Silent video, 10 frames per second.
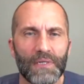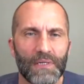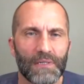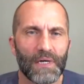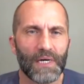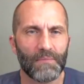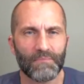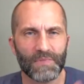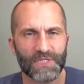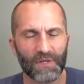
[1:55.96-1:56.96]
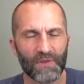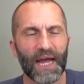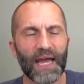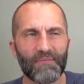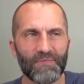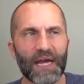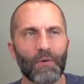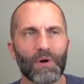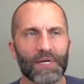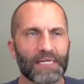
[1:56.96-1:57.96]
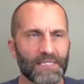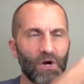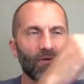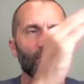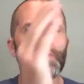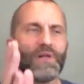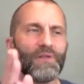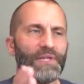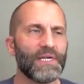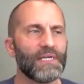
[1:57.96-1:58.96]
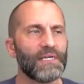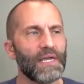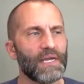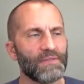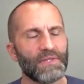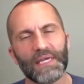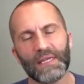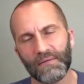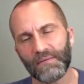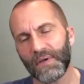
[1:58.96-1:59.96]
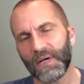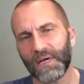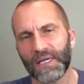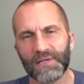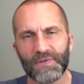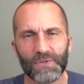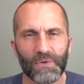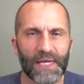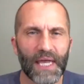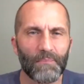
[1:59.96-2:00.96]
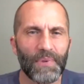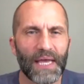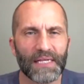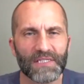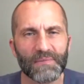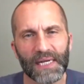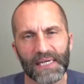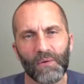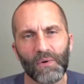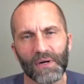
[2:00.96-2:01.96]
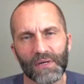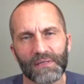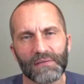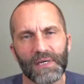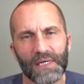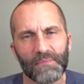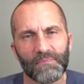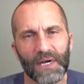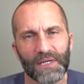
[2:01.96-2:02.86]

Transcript: so that I have network as an overall thing, and then individual campaigns to my network under